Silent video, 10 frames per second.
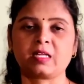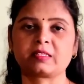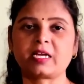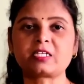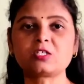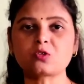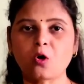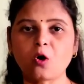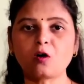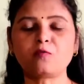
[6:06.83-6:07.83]
That is
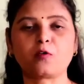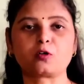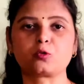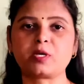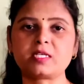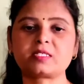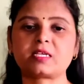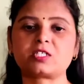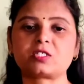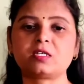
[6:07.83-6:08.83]
all for today's
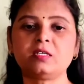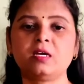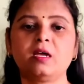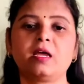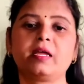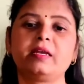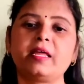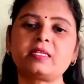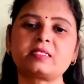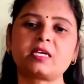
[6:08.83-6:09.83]
session. In
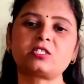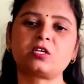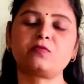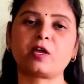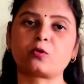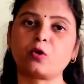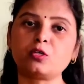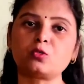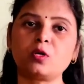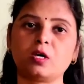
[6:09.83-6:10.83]
next session, we are going
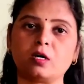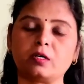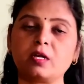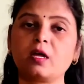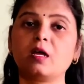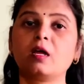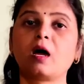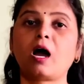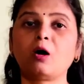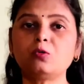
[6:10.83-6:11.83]
to learn
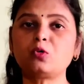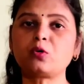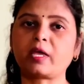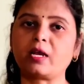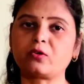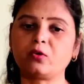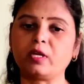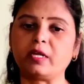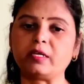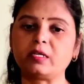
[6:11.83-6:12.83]
how to
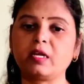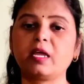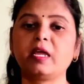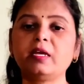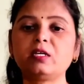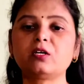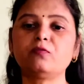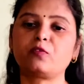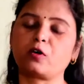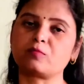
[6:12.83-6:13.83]
calculate income
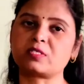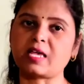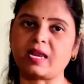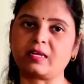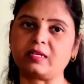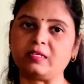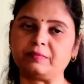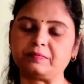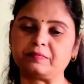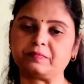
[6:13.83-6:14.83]
from salary.
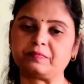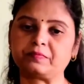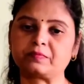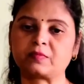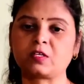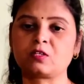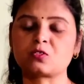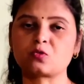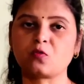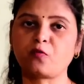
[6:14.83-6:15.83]

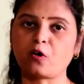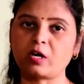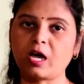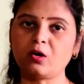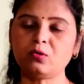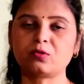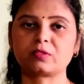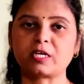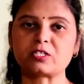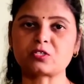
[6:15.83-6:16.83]
So for now,
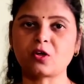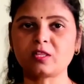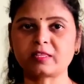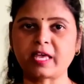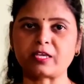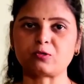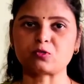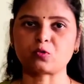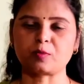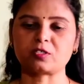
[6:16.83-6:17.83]
that's all. Thank you
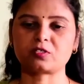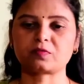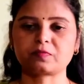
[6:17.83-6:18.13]
so much.